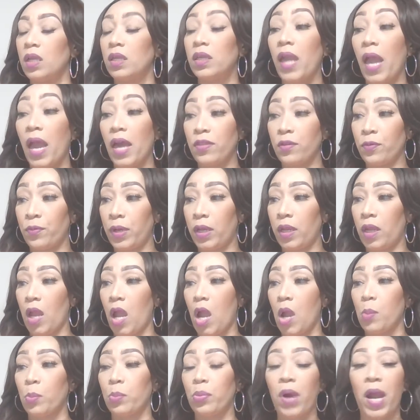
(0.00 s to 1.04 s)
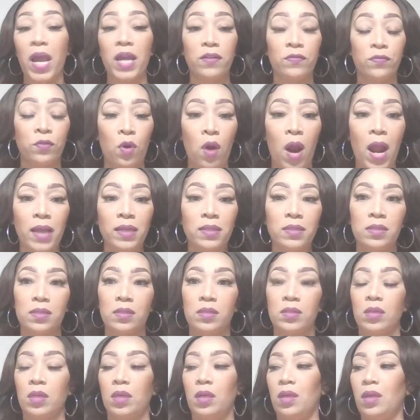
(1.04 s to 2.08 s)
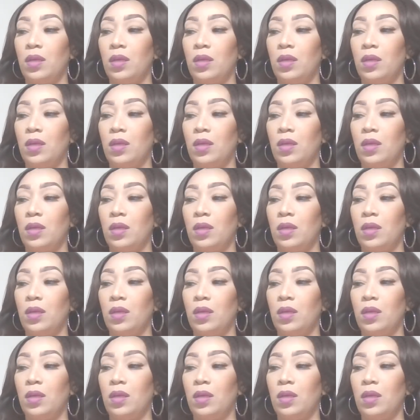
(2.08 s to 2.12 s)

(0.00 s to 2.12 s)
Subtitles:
Gathering, bride of Christ.